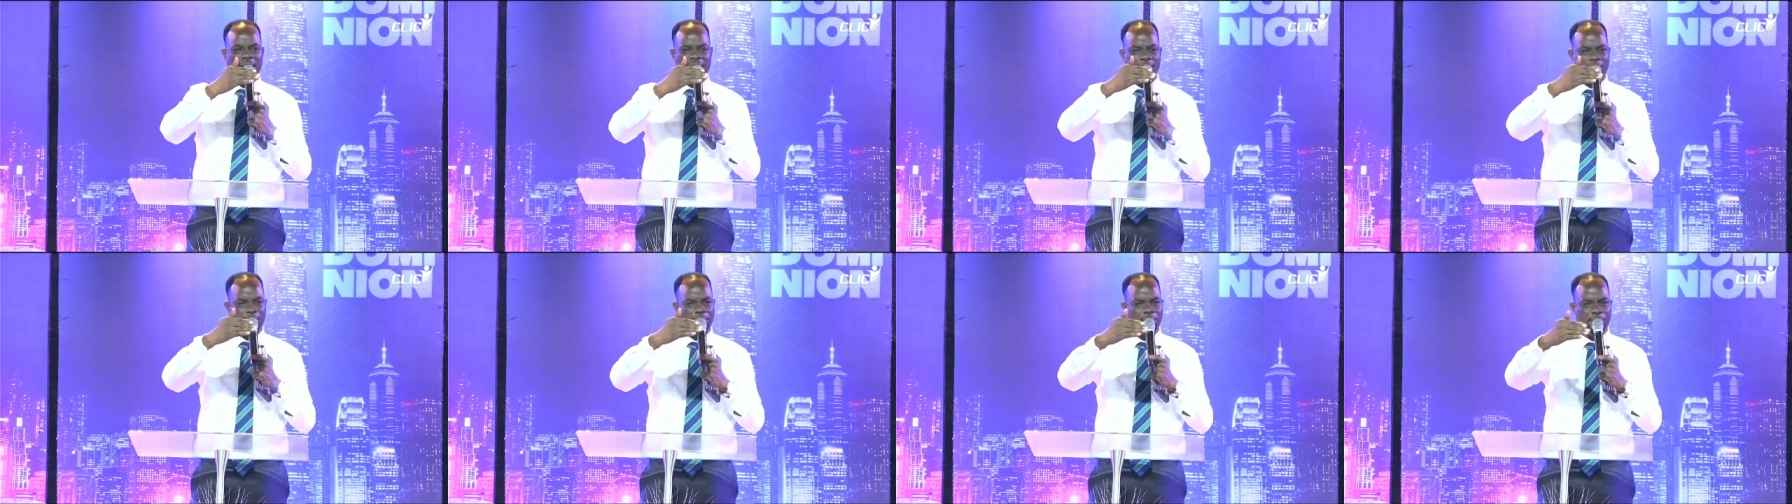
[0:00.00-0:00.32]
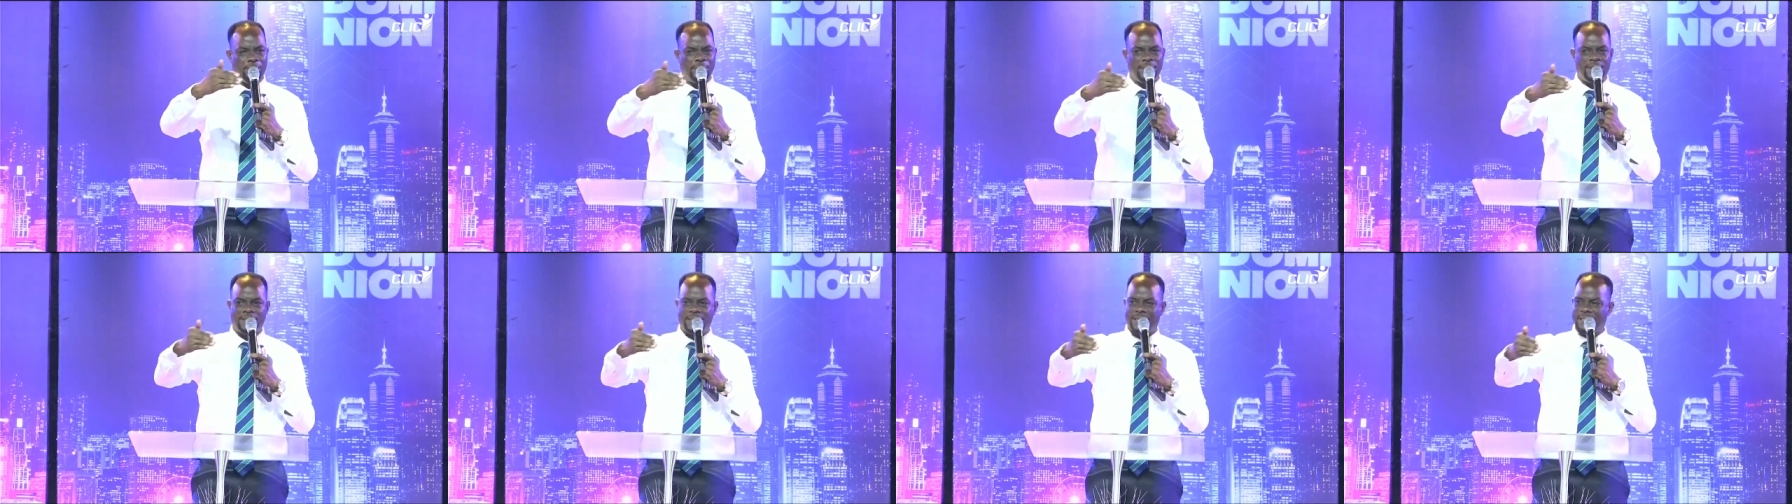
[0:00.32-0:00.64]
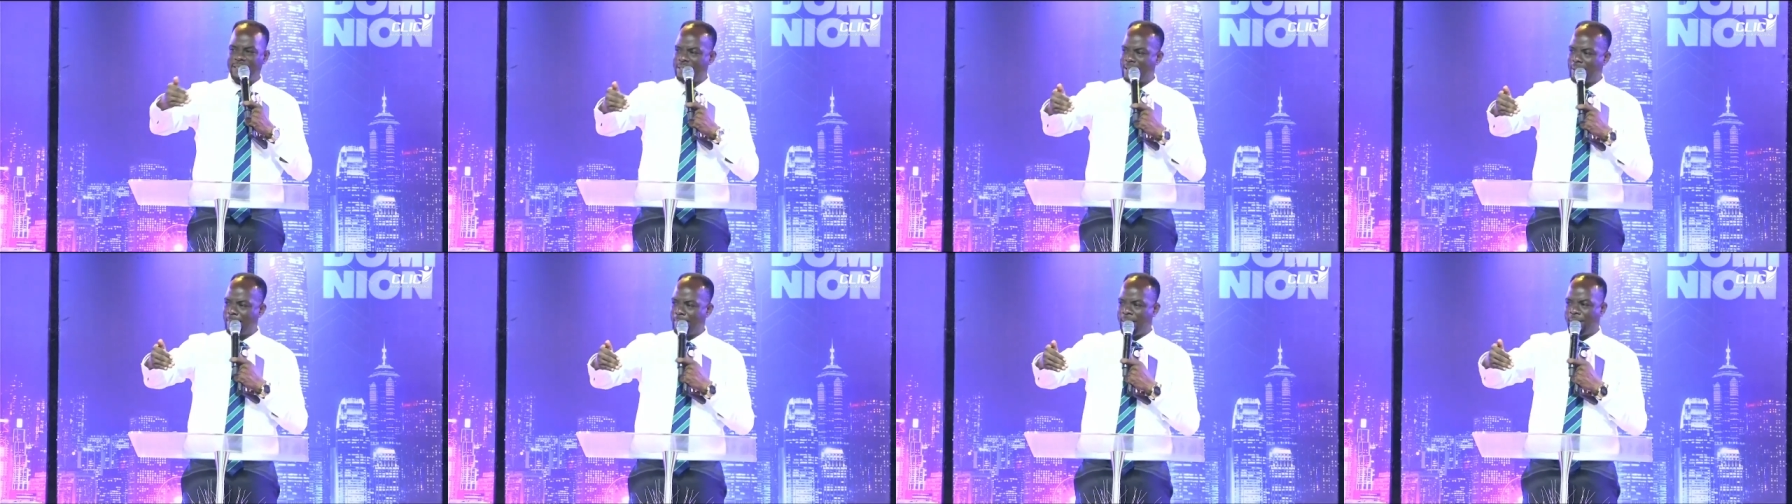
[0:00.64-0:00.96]
of the business.
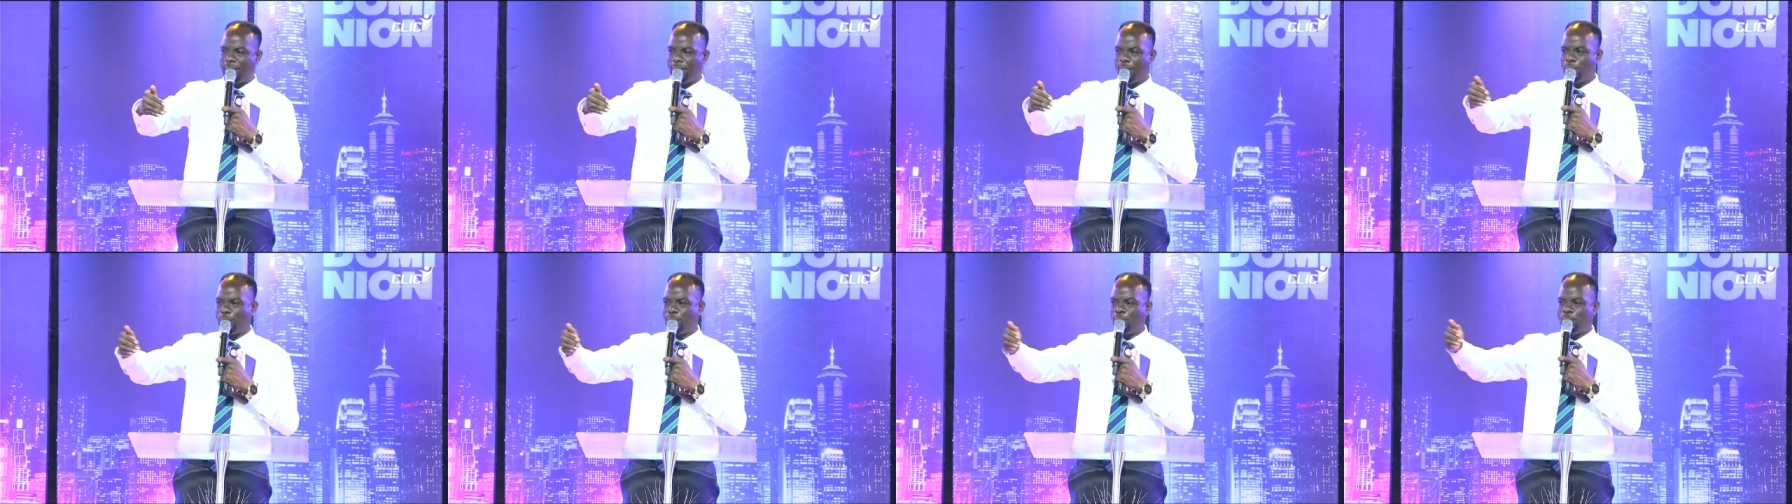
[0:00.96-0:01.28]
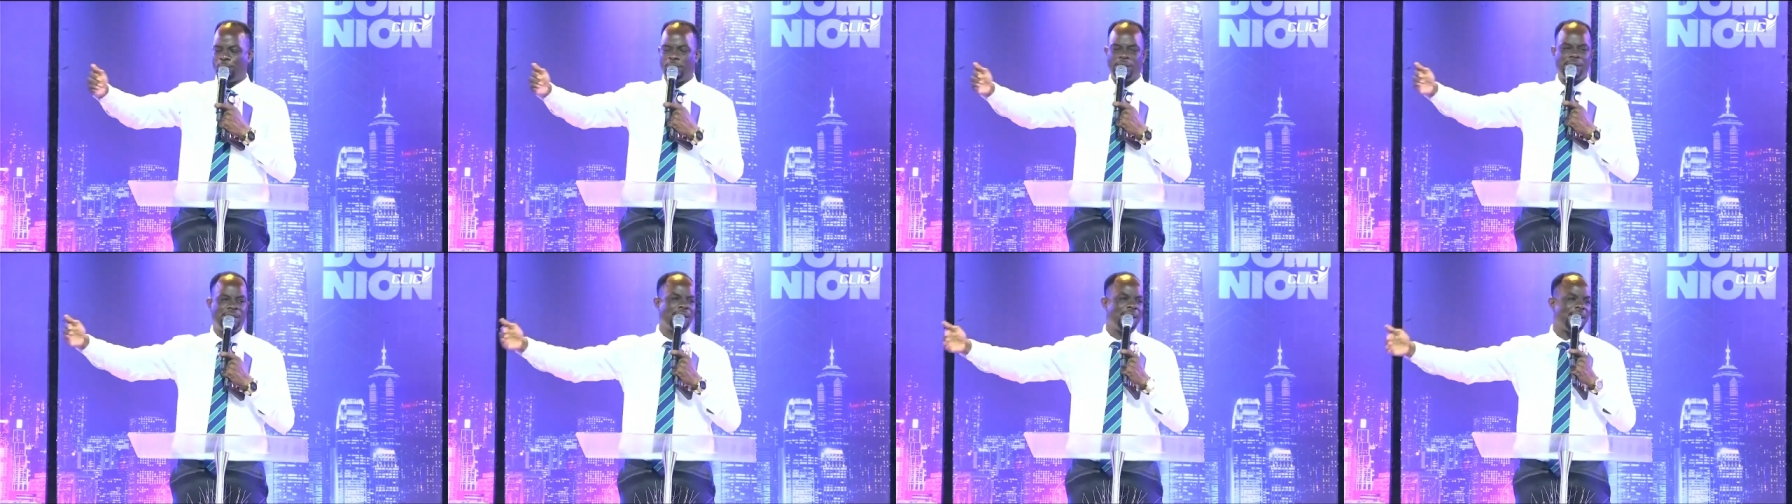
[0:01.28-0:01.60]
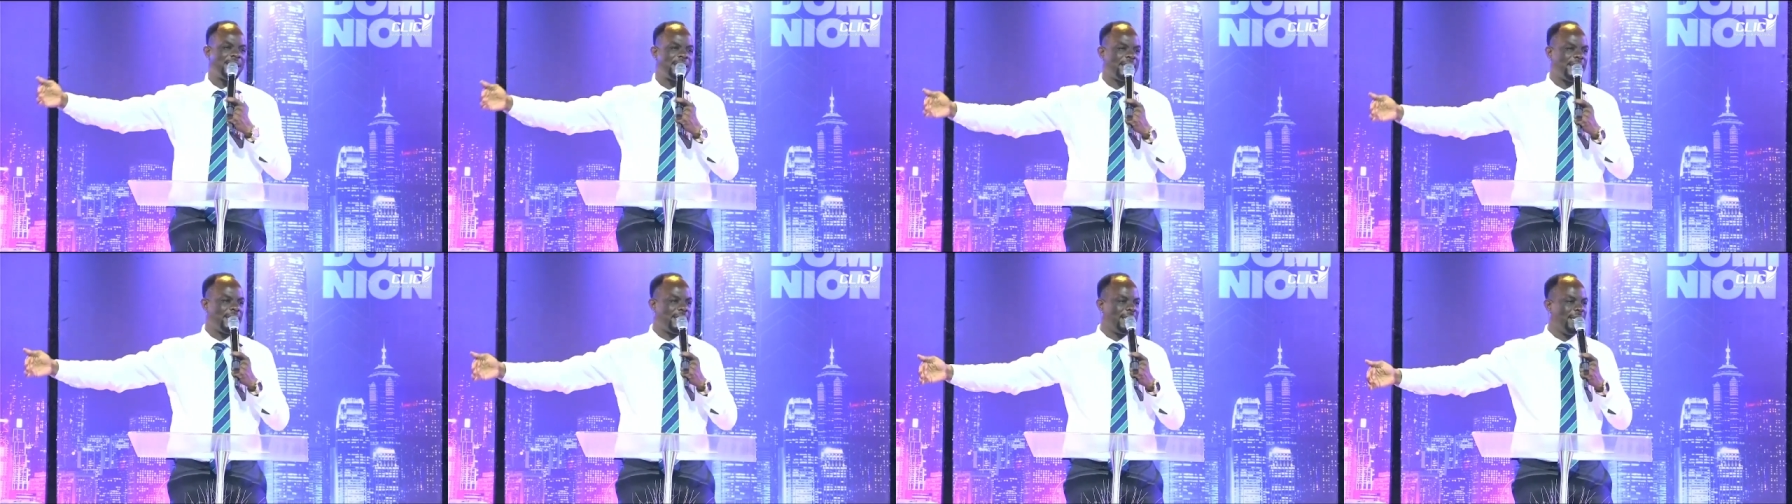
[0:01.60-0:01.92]
I might not do business
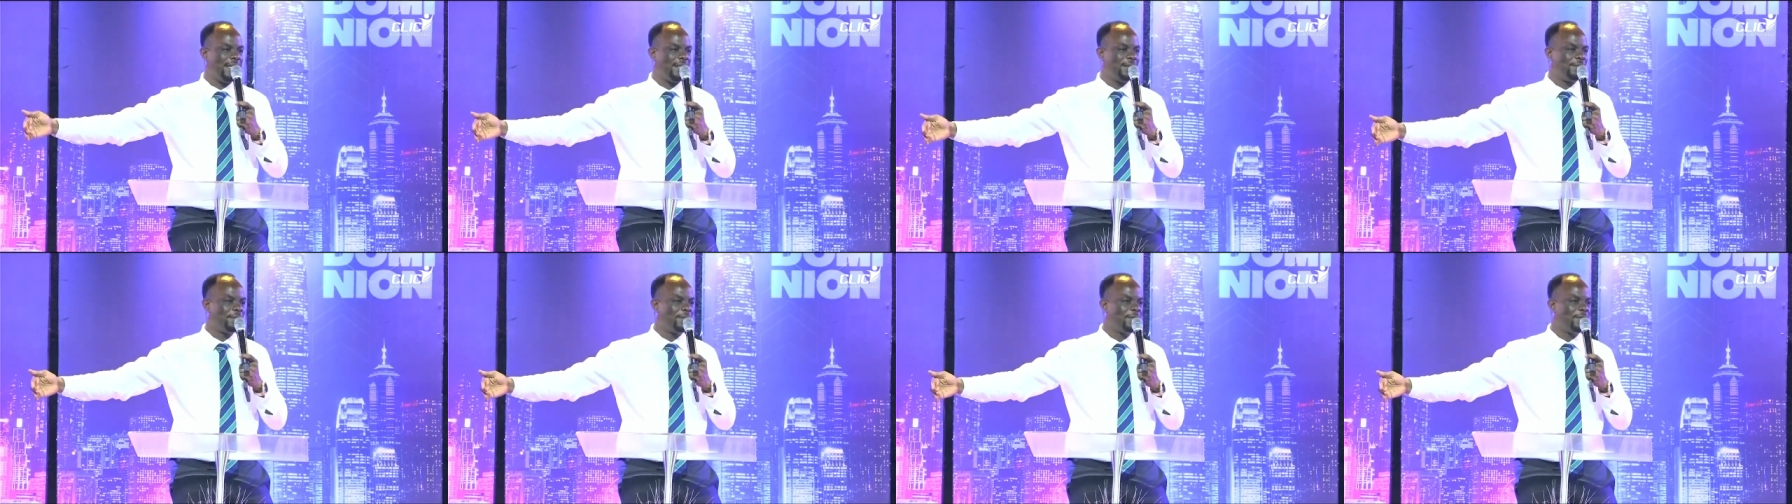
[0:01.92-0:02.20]
again.